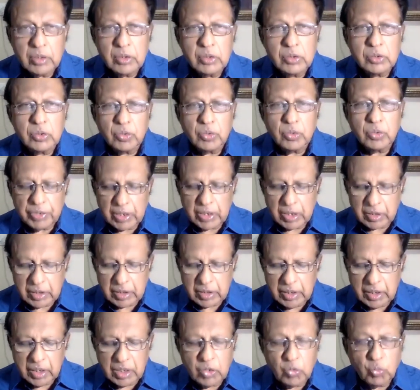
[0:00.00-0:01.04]
So we are
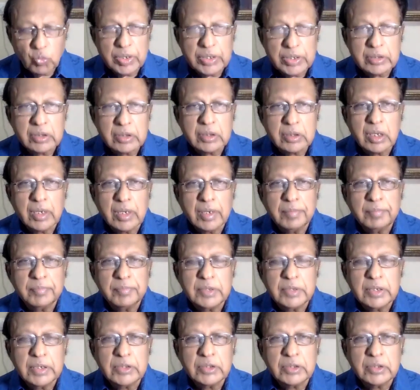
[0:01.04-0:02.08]
dealing with uh,
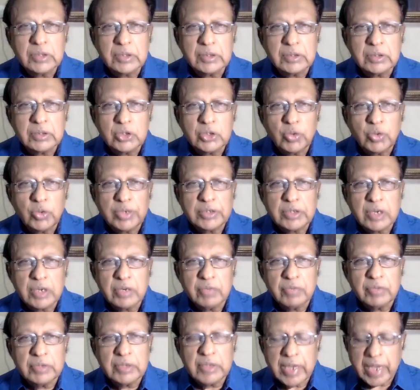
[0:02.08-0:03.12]
this situation
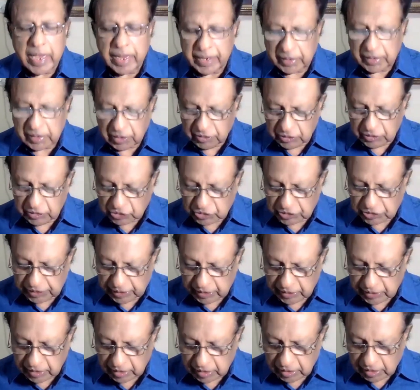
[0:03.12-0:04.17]
with
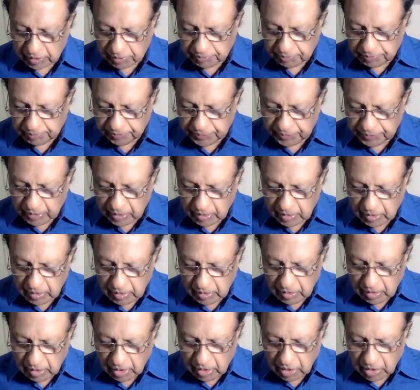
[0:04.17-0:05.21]
characteristic
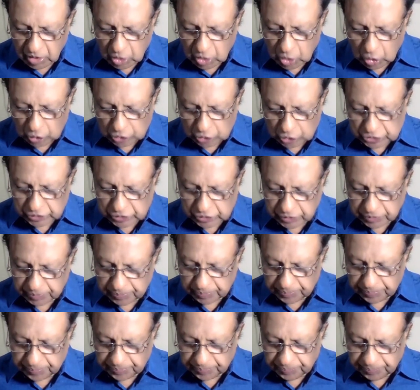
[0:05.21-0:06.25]
uh, caution.
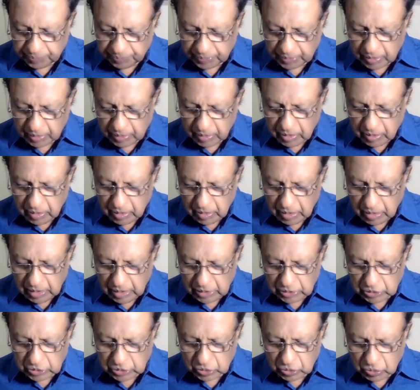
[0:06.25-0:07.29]

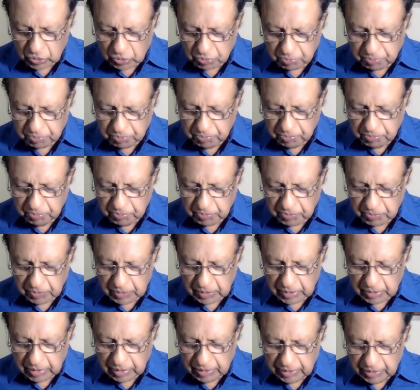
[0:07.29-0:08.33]
so
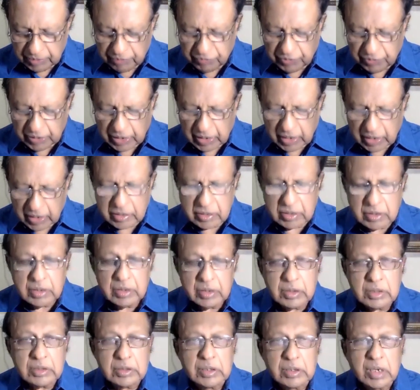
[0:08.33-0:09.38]
if we had
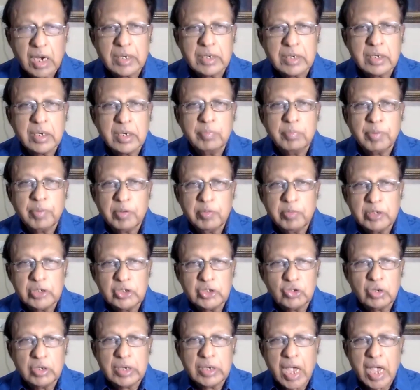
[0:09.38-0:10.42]
started a
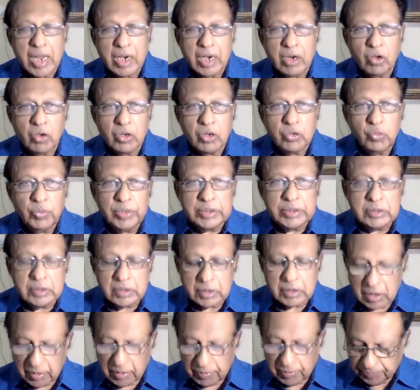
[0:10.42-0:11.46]
premature dialogue with
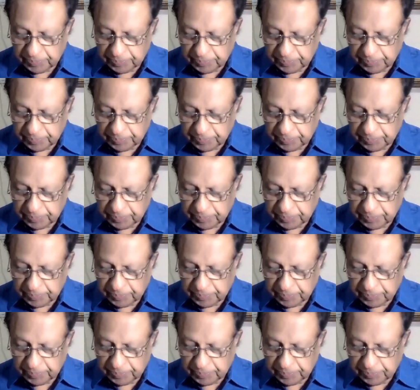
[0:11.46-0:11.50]
uh,